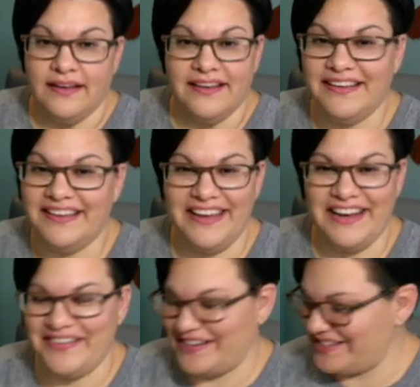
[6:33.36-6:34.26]

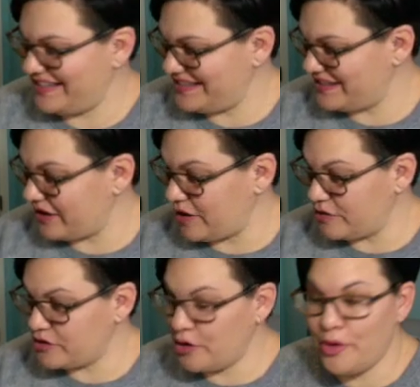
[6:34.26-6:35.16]
Anyways, let's start.
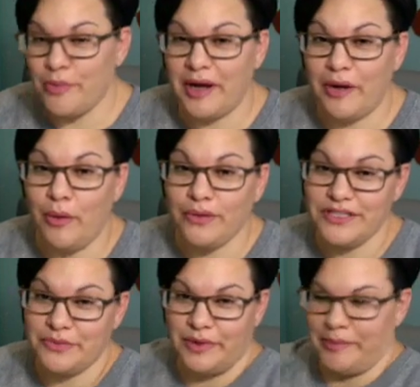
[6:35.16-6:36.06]
So my
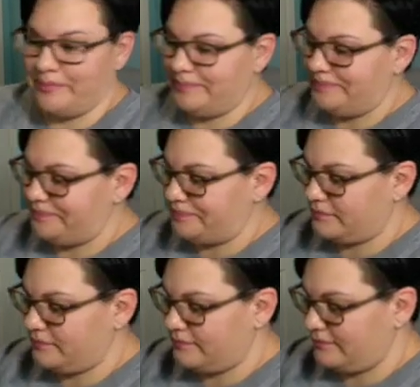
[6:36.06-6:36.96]
oldest WIP,
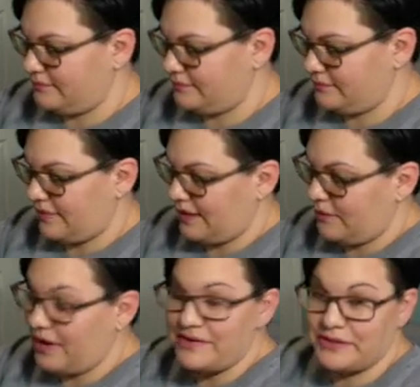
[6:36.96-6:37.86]

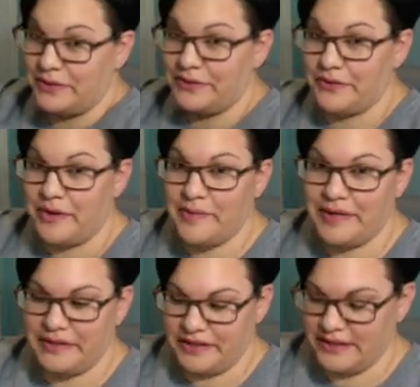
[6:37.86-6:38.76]
when I was going through all my
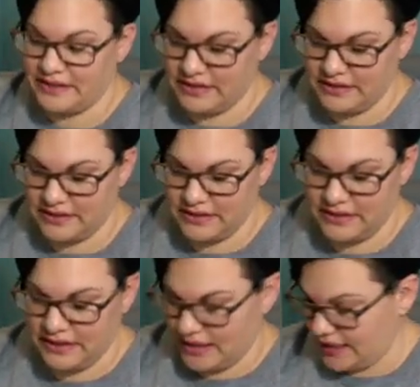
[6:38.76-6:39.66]
goodies,
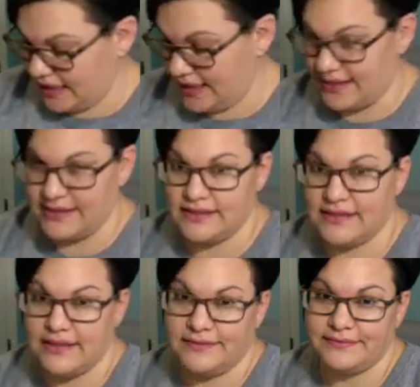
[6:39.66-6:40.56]
is
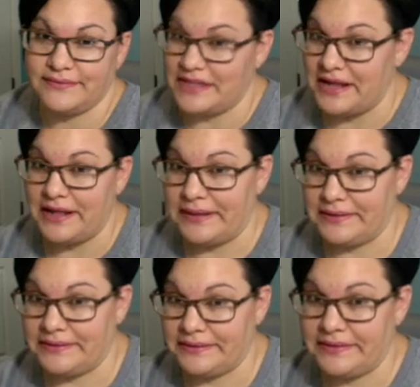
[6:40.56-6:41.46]

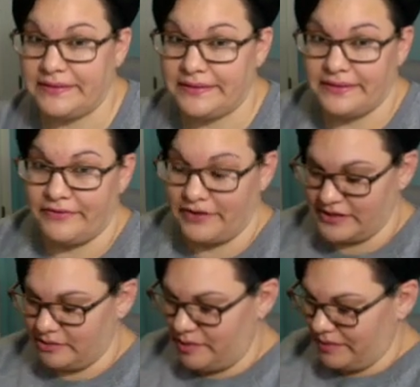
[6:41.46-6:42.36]
the
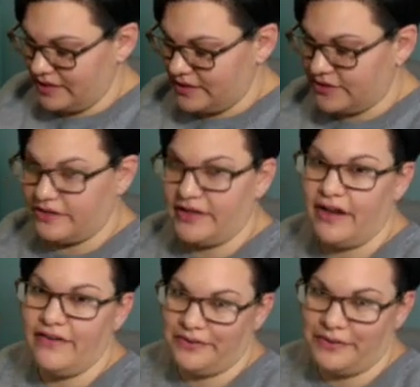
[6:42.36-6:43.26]
Frosted Pumpkin Stitchery,
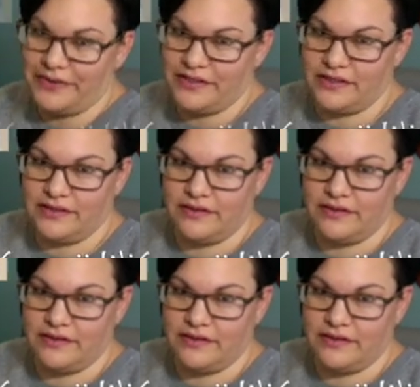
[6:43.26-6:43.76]
of course.